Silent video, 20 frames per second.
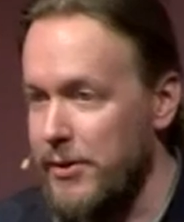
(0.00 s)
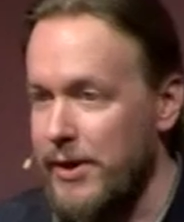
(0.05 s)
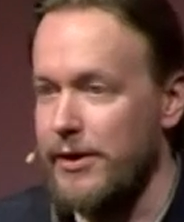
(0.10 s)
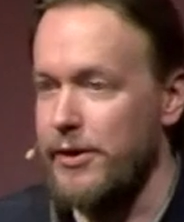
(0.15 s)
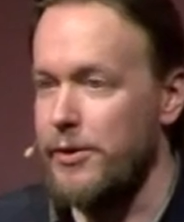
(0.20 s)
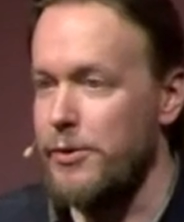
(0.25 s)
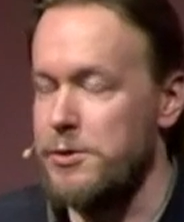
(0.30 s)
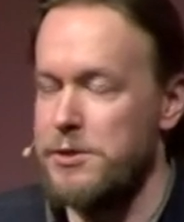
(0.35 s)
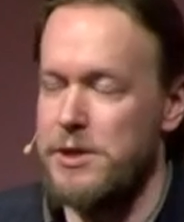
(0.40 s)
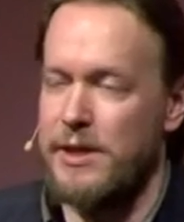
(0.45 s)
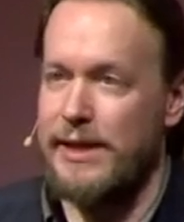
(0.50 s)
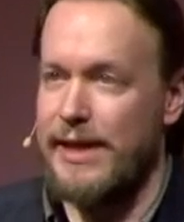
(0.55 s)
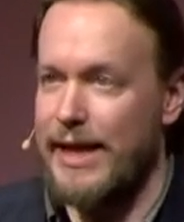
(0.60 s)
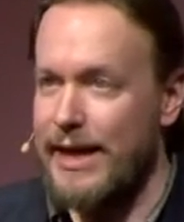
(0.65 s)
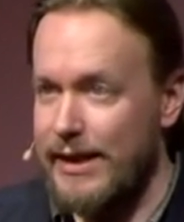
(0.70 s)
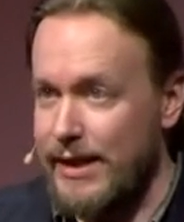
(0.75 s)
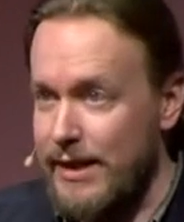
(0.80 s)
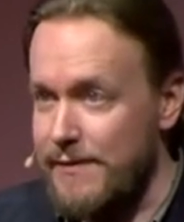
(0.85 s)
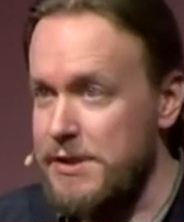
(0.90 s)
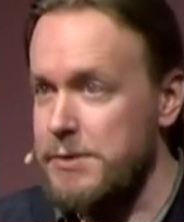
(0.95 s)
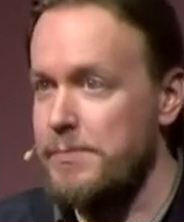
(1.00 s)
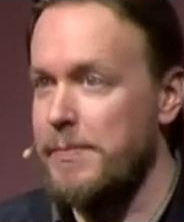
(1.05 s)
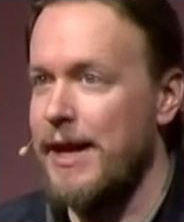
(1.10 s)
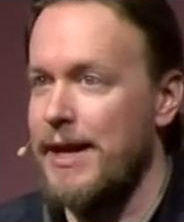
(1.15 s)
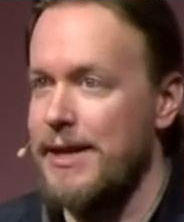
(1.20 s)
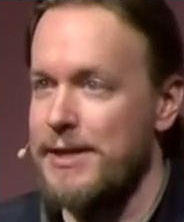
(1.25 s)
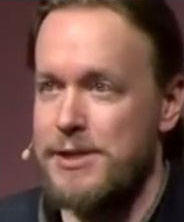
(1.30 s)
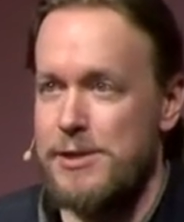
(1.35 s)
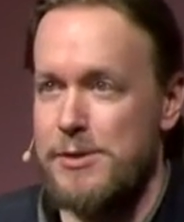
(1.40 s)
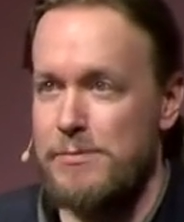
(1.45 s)
can use the negative
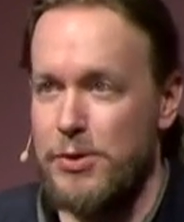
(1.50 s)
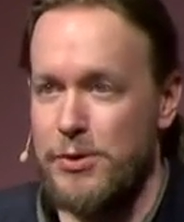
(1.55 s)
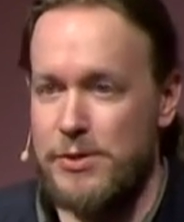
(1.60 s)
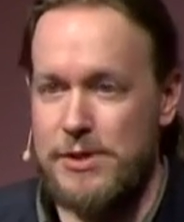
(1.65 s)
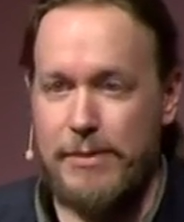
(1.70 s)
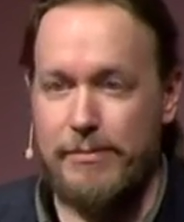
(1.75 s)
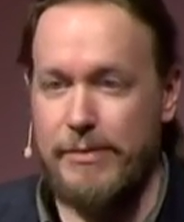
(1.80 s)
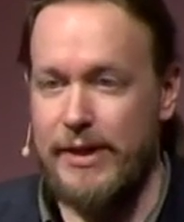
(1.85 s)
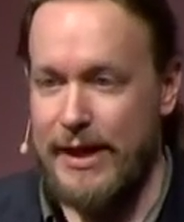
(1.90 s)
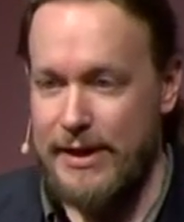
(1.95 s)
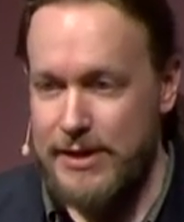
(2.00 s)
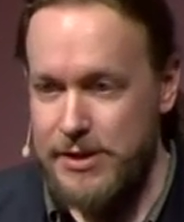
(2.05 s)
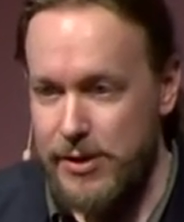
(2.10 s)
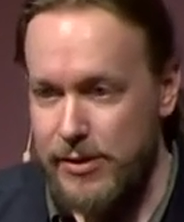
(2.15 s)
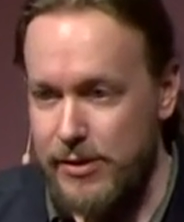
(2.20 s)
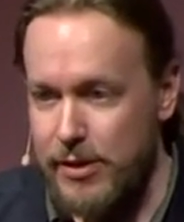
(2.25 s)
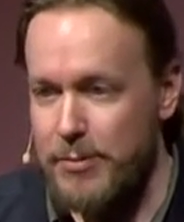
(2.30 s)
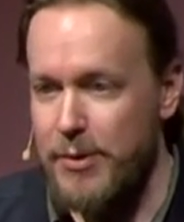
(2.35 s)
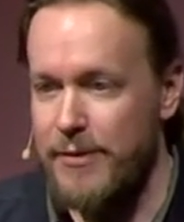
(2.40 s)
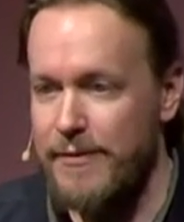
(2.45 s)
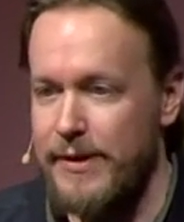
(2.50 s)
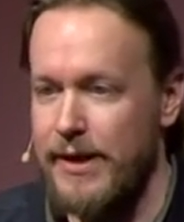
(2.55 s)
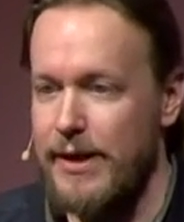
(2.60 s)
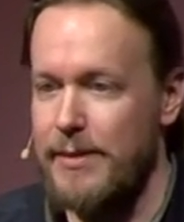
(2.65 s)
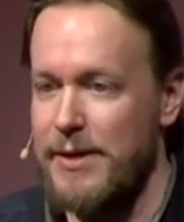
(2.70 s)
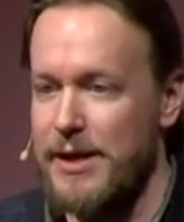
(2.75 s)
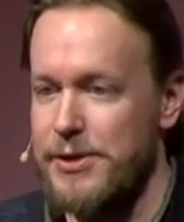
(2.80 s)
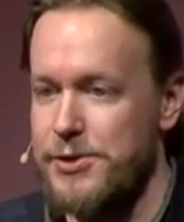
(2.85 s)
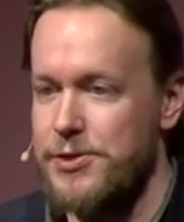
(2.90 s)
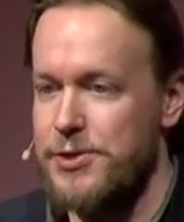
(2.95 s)
space to put some text on top of the
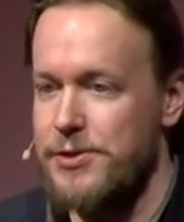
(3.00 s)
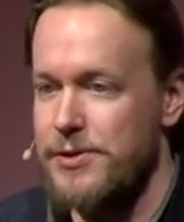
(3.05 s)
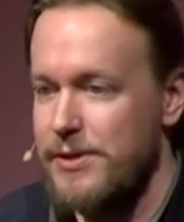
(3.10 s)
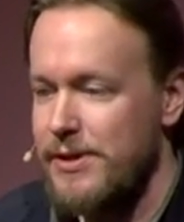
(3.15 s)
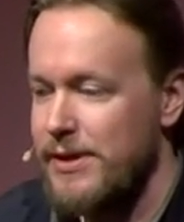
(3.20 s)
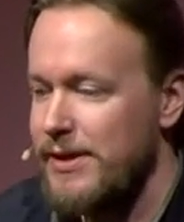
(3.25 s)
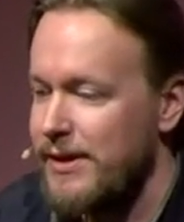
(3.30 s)
image.